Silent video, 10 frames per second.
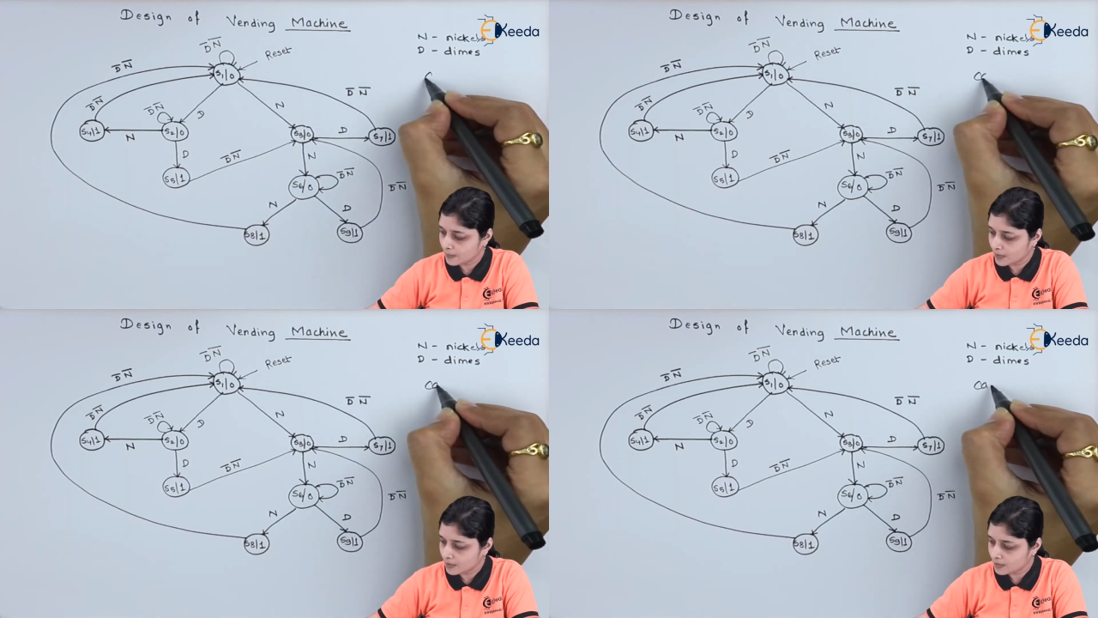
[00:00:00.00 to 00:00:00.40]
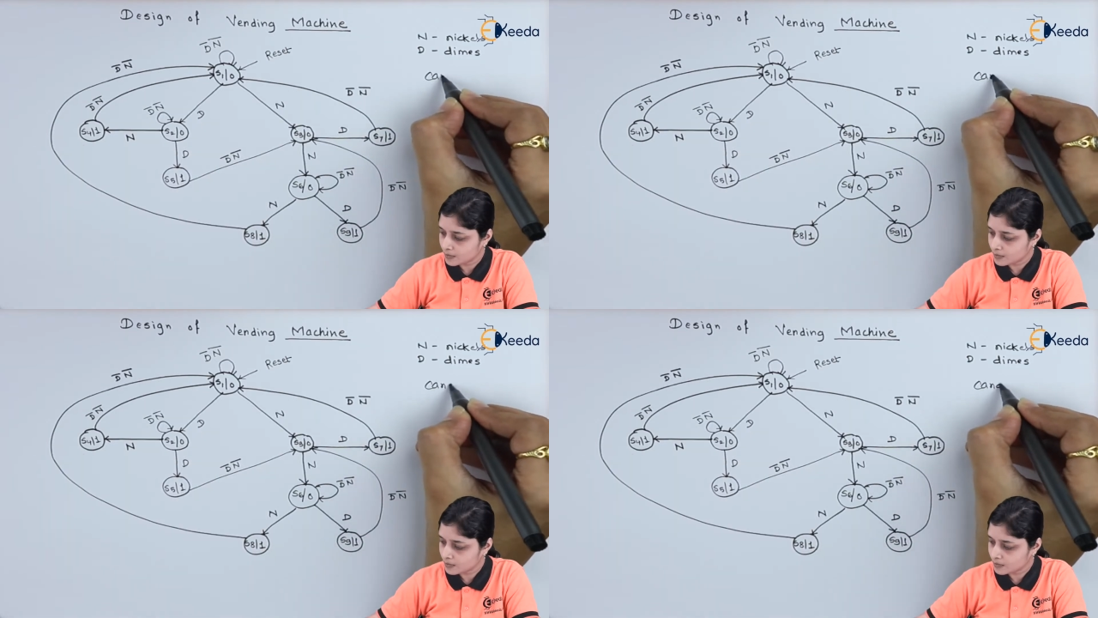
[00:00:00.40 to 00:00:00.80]

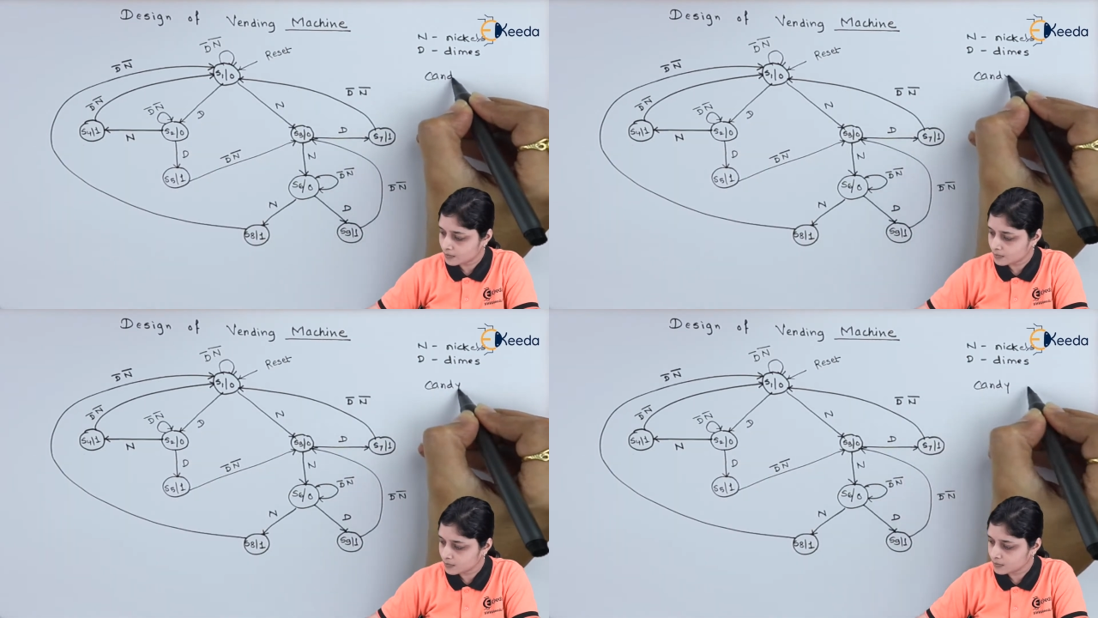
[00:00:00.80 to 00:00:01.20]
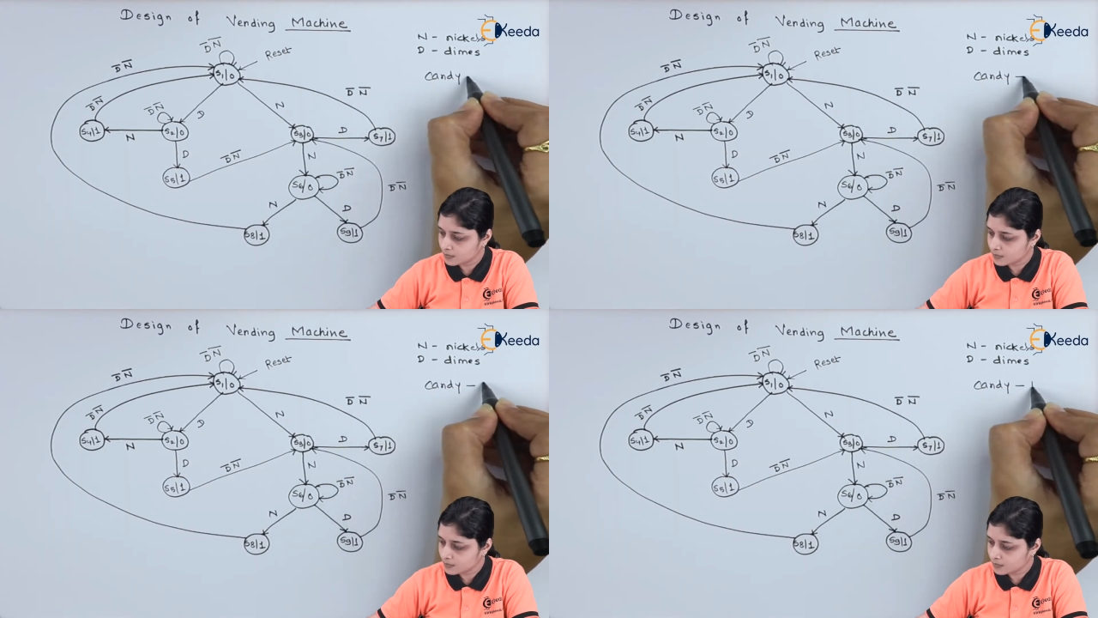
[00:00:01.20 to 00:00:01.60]

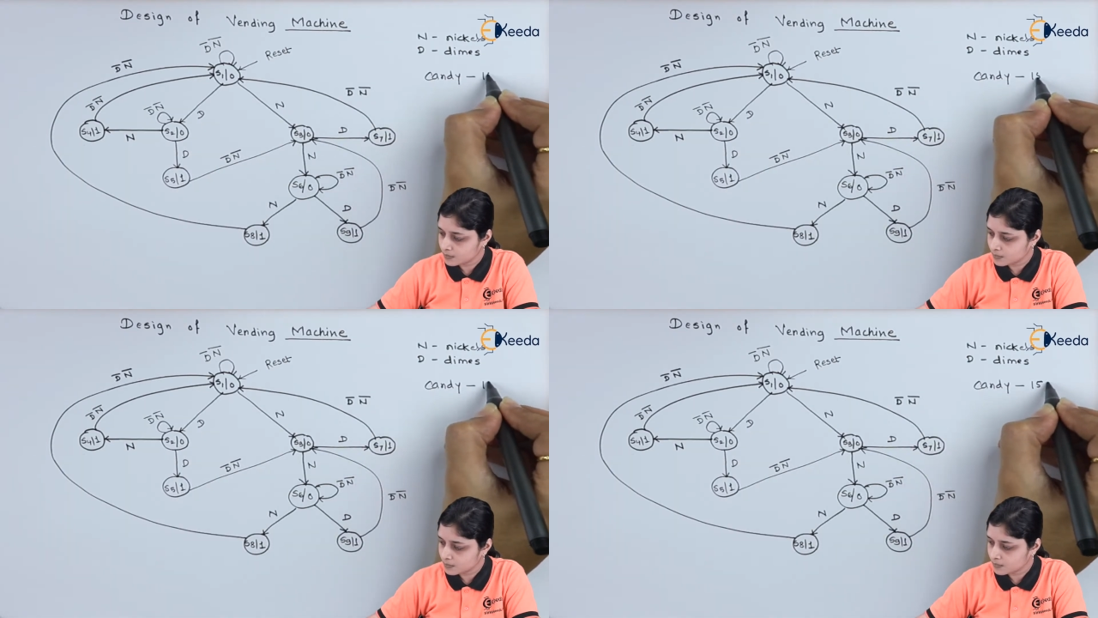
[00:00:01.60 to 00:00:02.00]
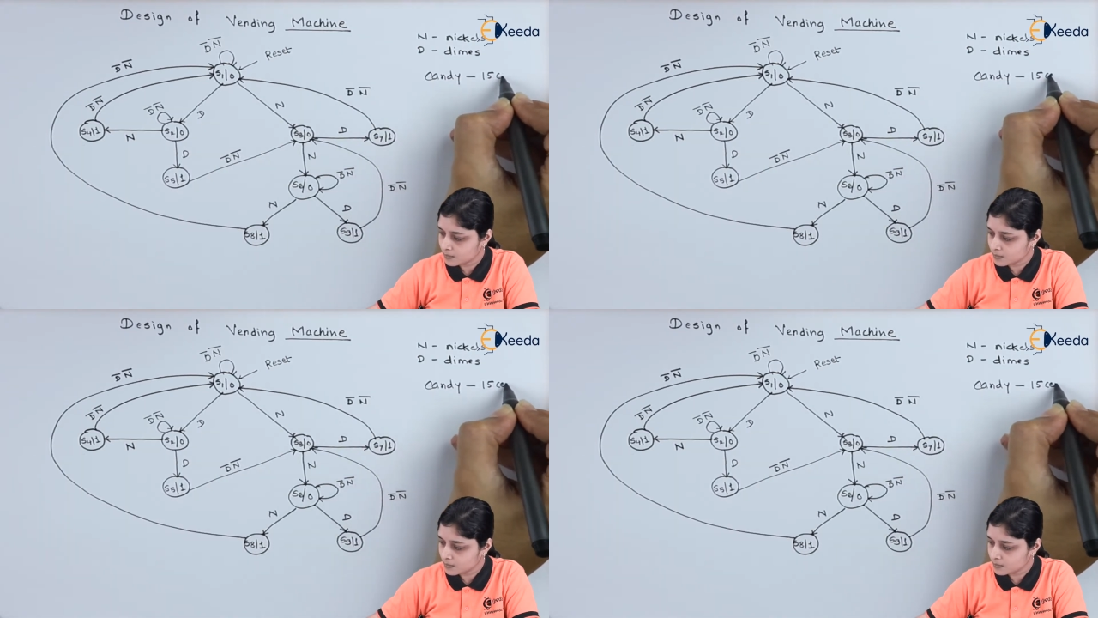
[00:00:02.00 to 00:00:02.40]

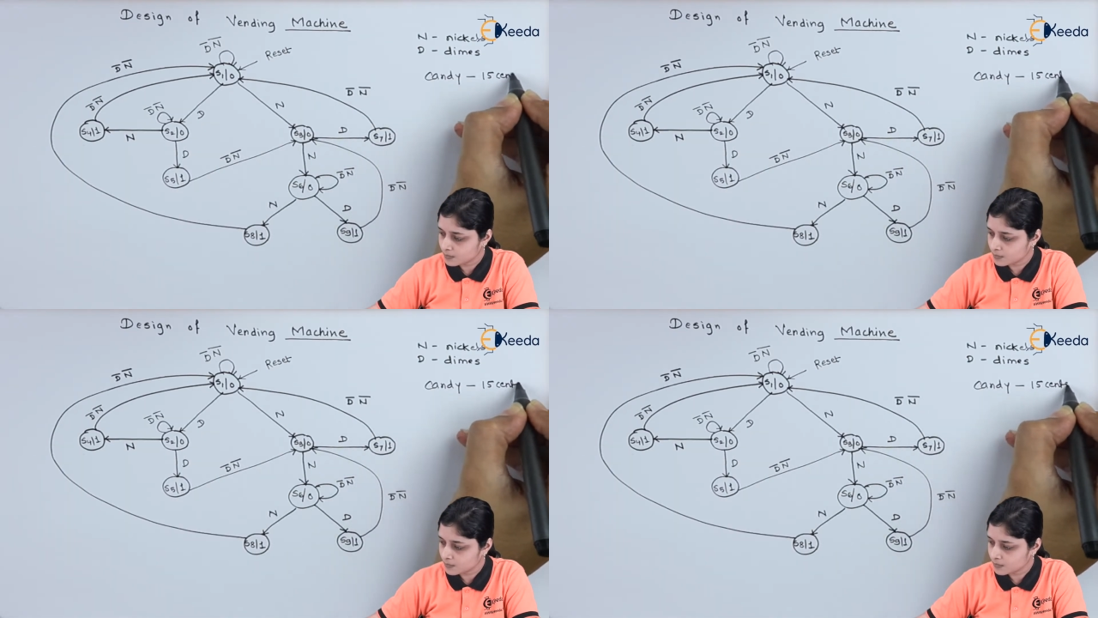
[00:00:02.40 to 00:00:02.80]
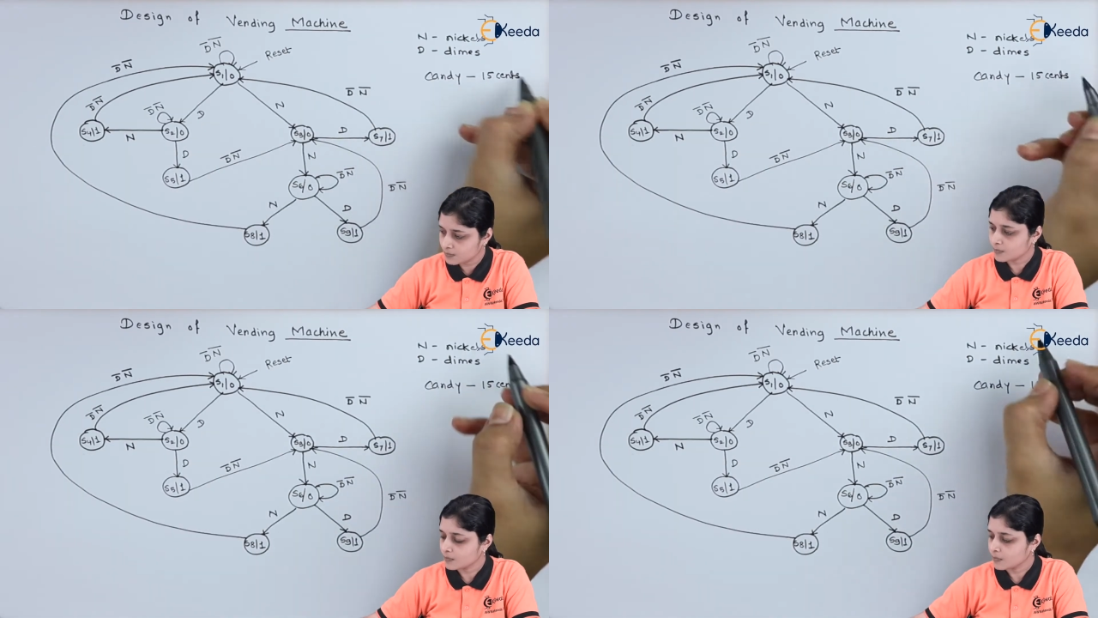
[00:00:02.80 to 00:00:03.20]

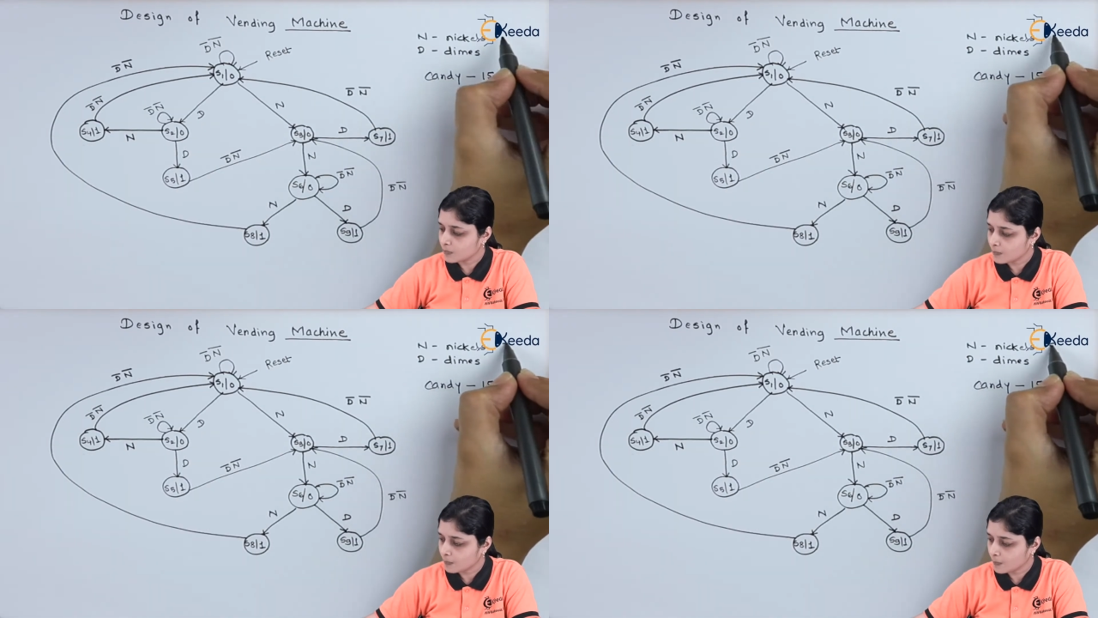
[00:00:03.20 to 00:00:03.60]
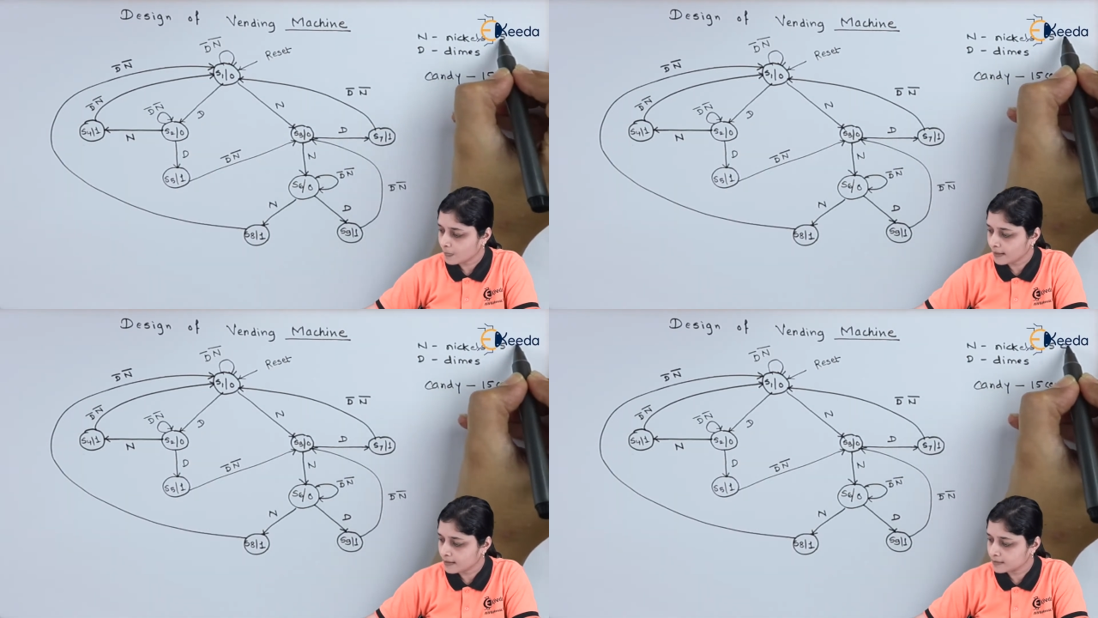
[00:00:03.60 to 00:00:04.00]

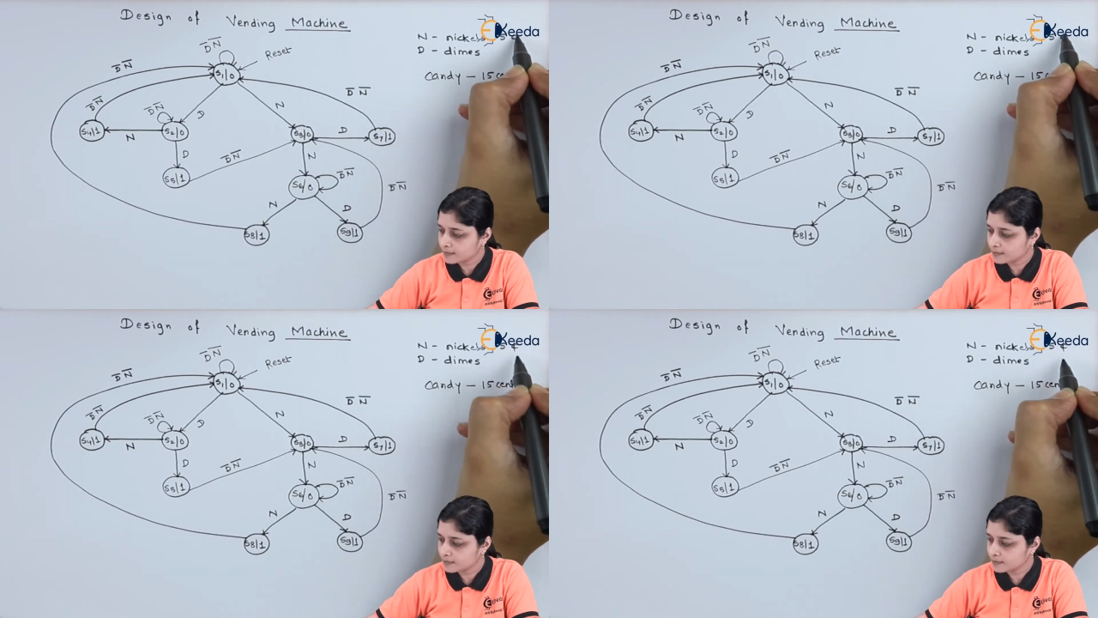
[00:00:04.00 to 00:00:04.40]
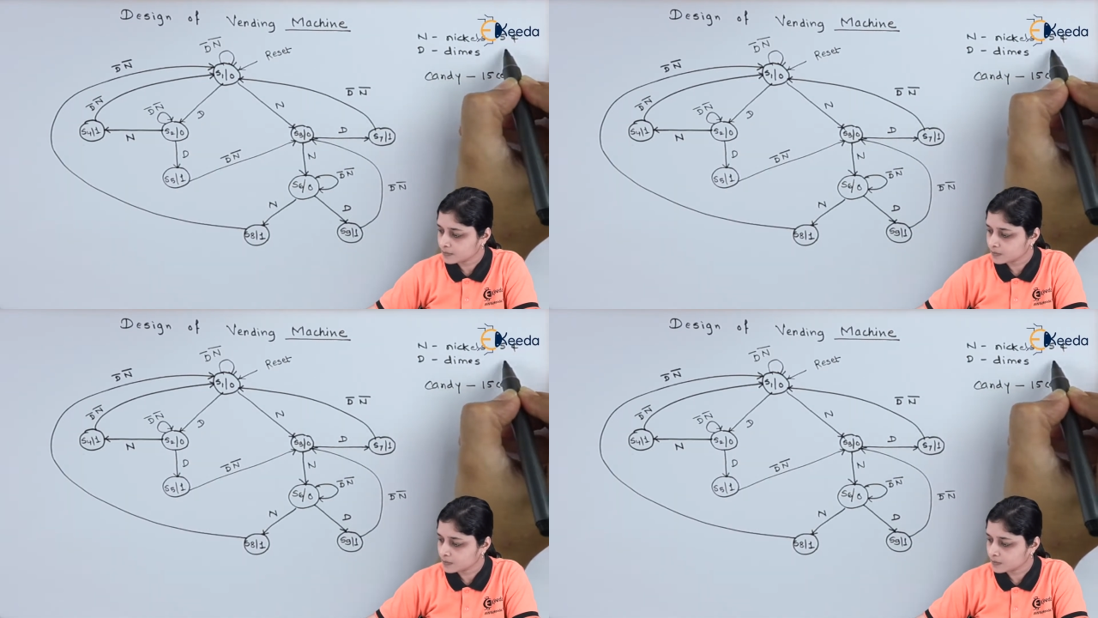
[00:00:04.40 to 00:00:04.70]
(no one is talking)